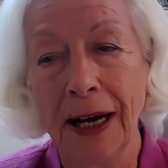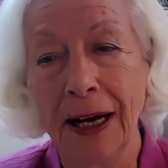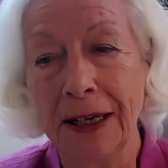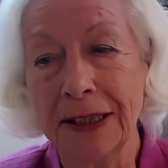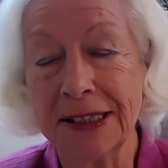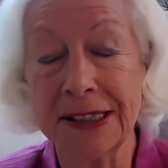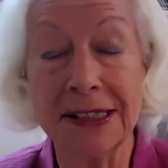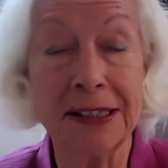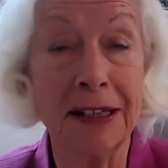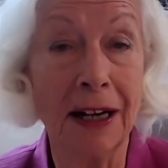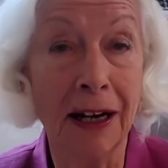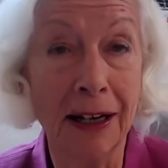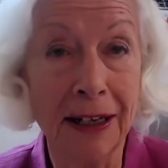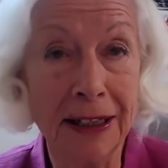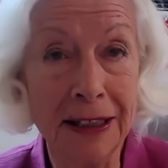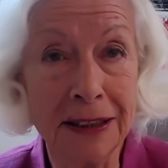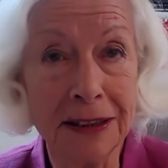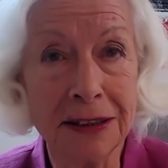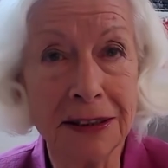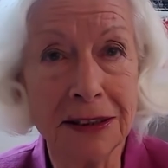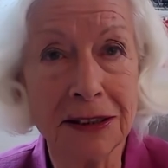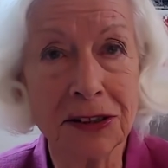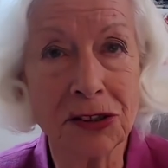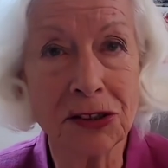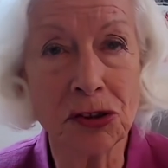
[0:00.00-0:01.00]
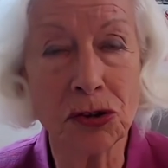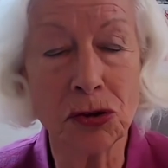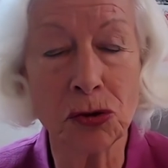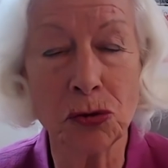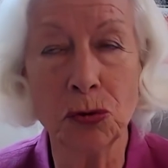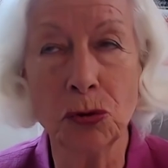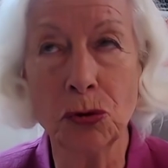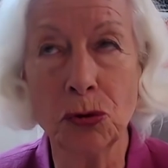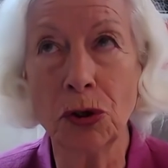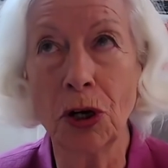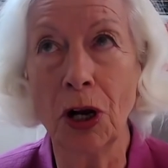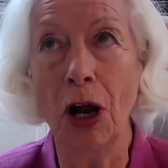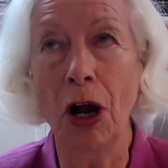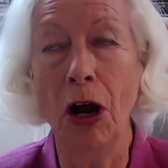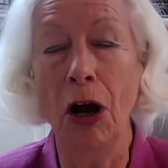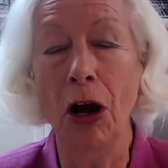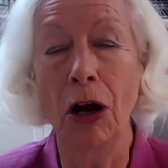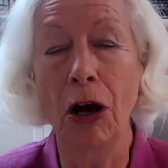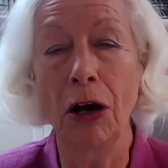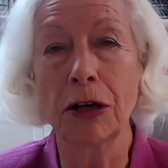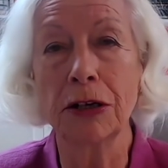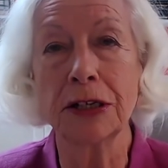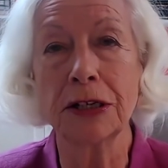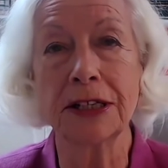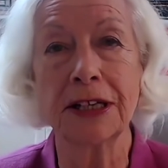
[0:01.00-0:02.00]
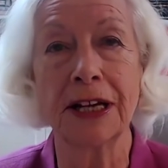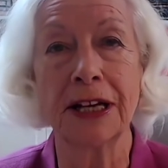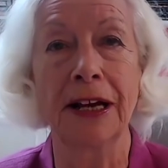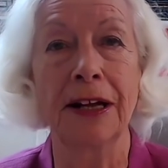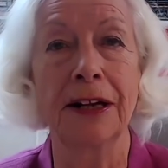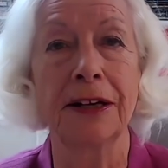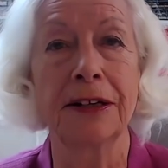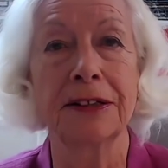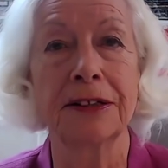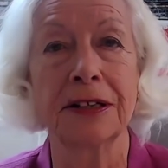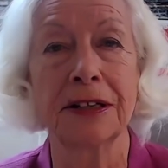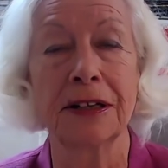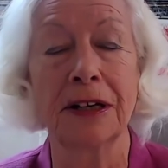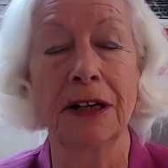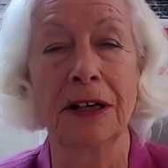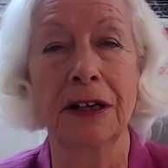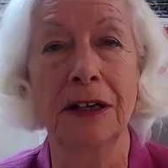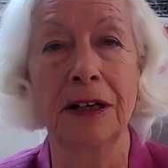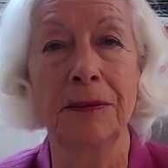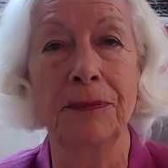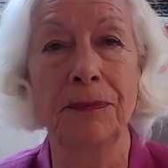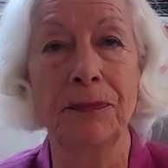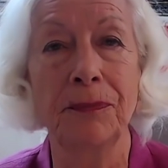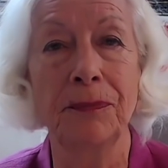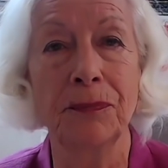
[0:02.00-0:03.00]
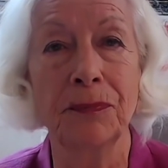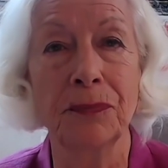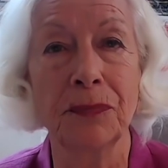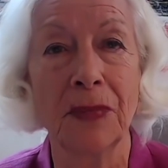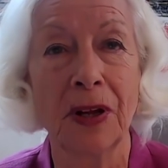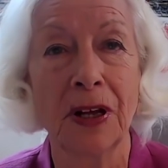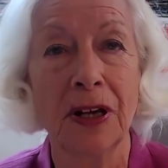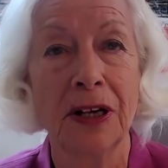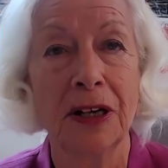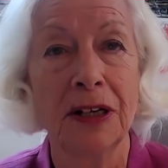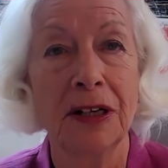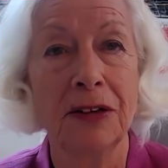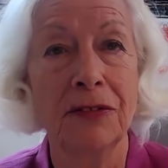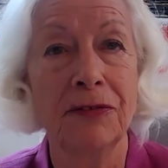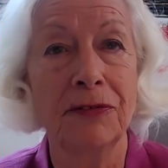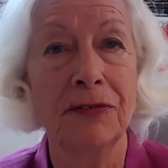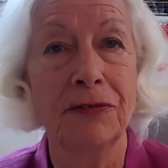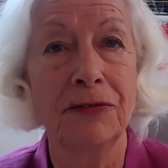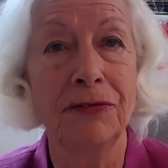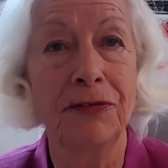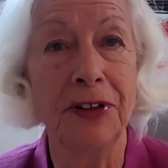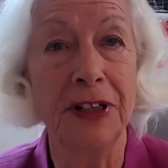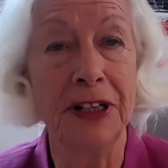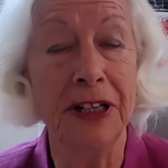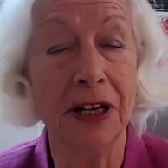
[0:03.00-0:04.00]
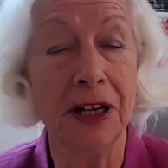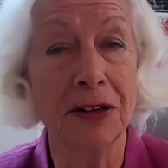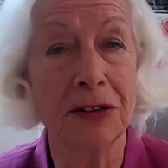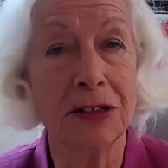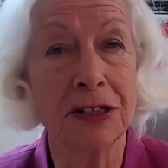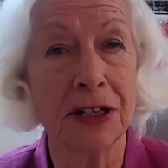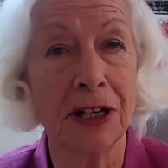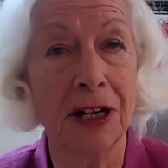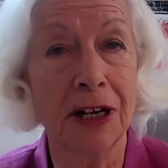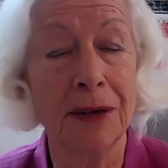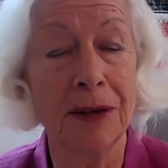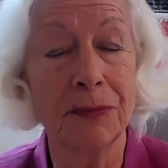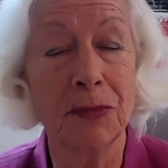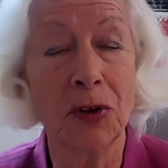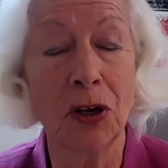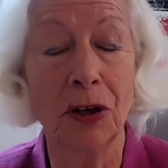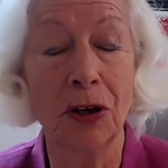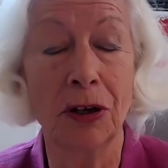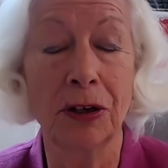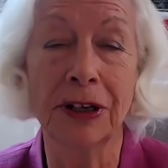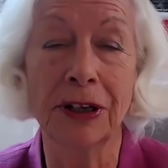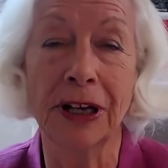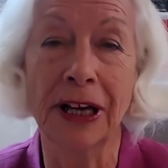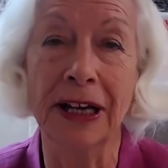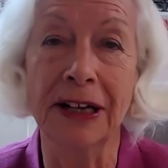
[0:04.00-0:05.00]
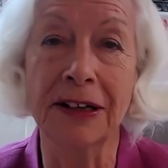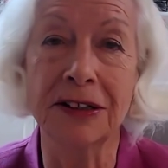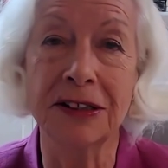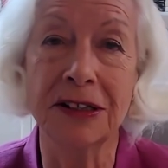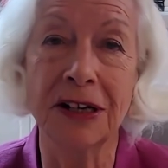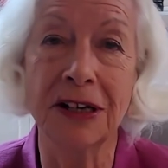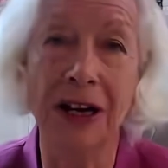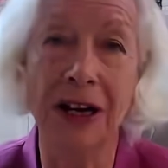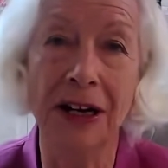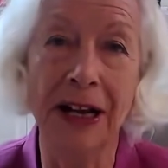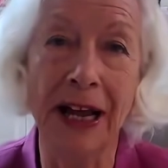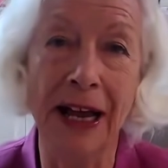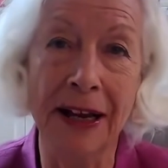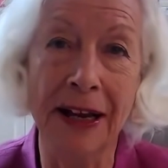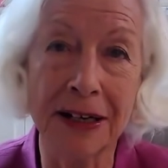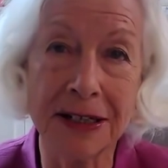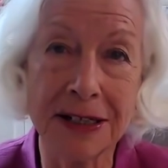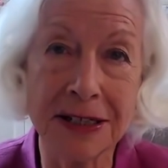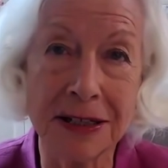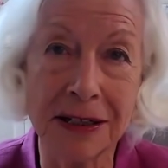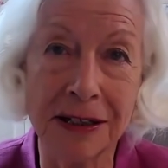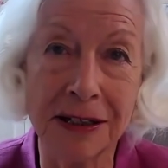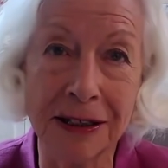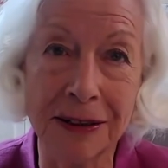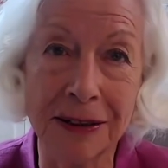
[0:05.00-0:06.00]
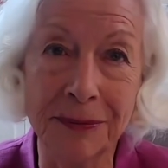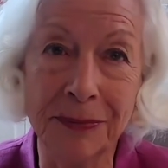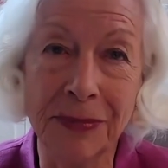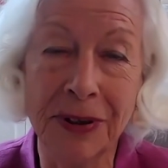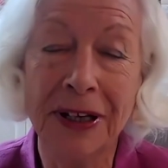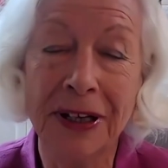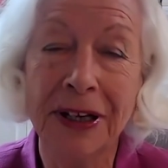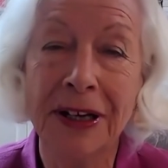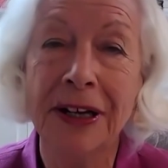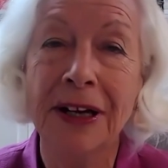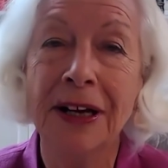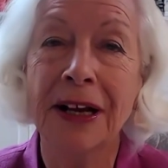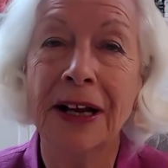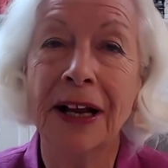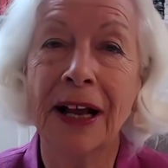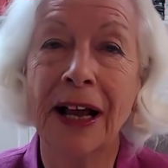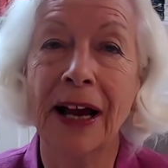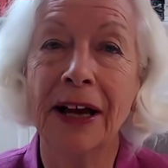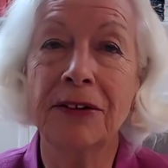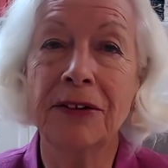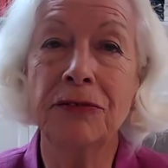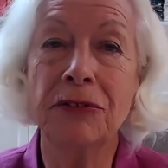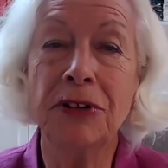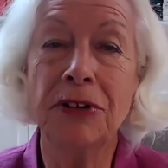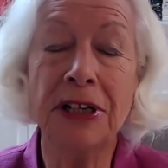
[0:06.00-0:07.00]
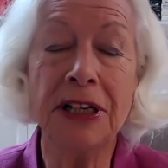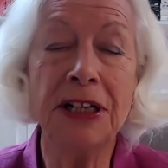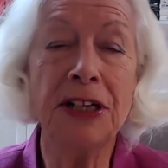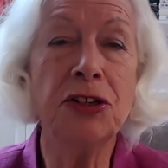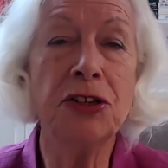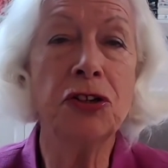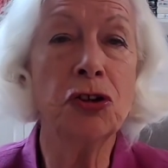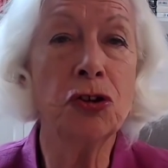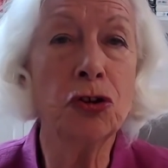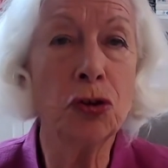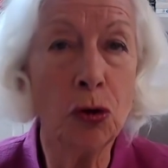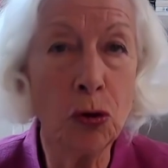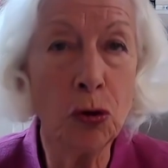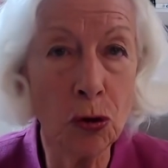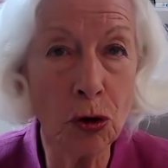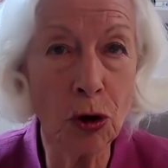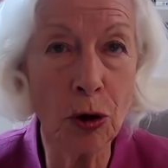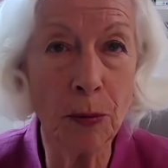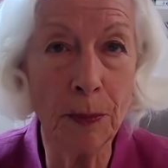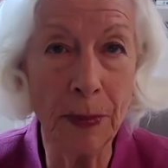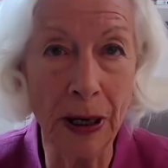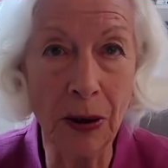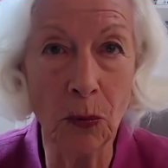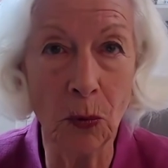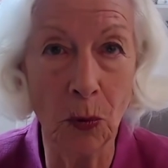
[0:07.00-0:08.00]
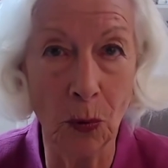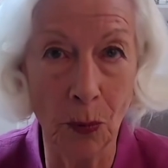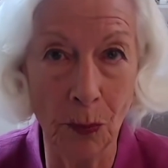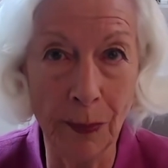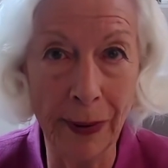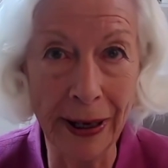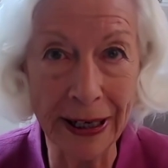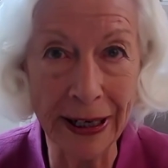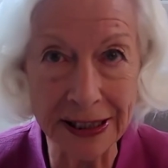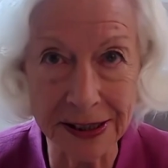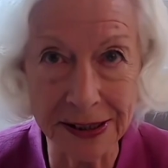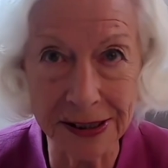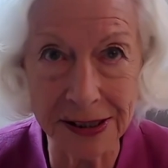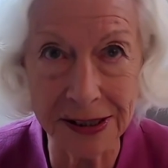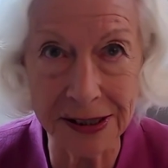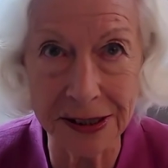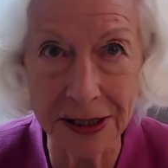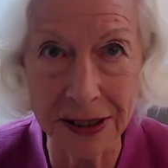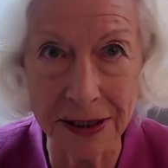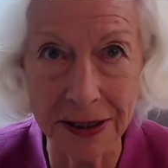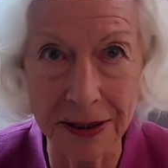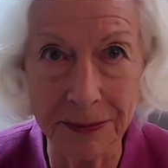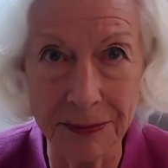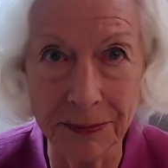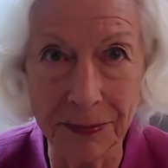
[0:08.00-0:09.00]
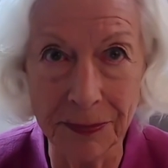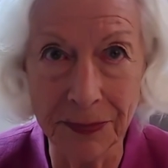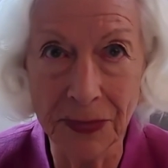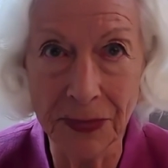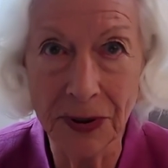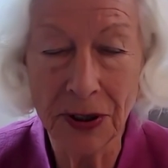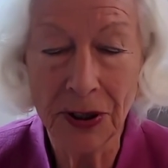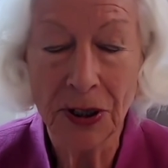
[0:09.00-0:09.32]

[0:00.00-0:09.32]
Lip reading: silenced or can't get video time, can't get airtime, can really talk about what matters to them.